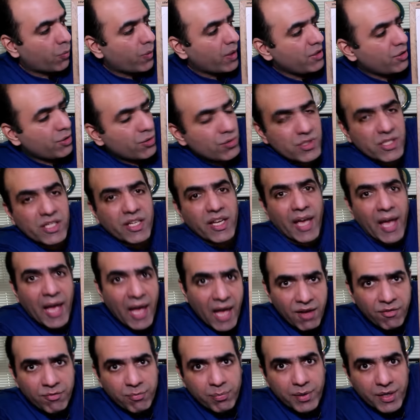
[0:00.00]
When using a
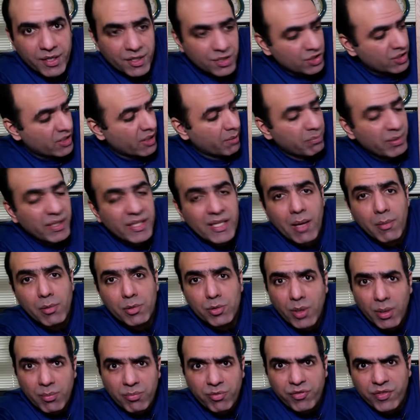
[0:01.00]
half-bridge, the P
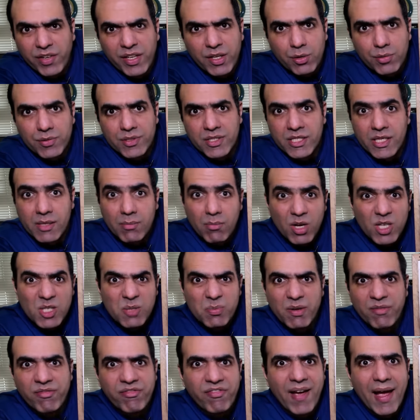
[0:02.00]
W M frequency
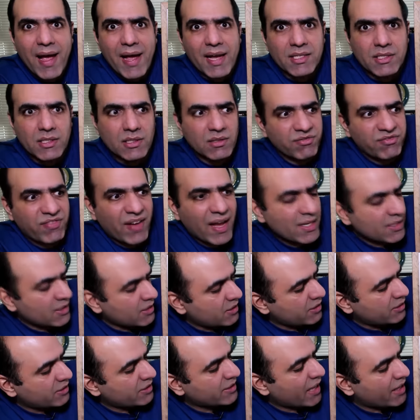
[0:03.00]
must be fast,
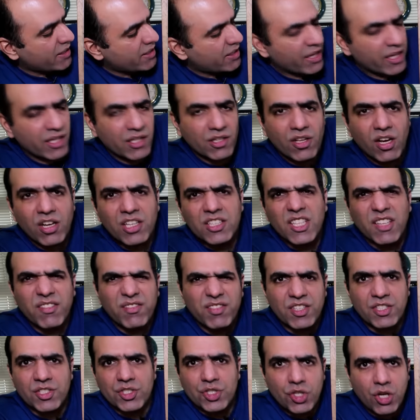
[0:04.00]
faster than the
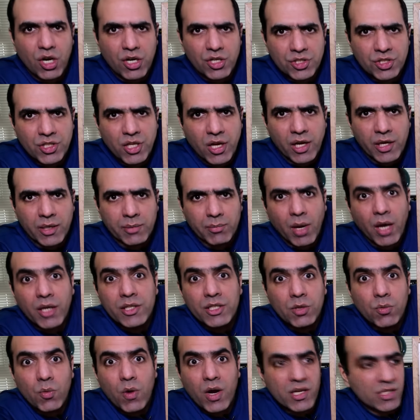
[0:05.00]
inductive discharge time.
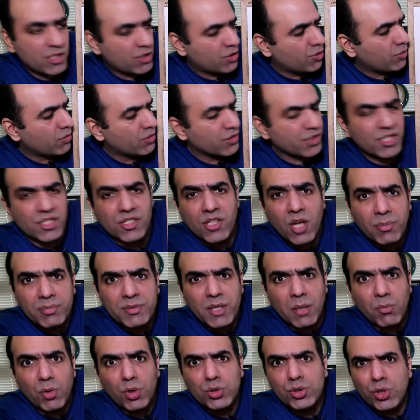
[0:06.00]
Otherwise, you'll stop
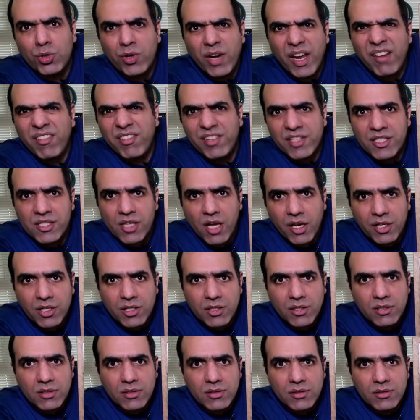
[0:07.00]
the motor every
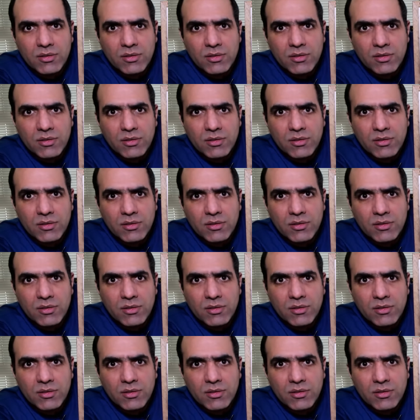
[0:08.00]
cycle.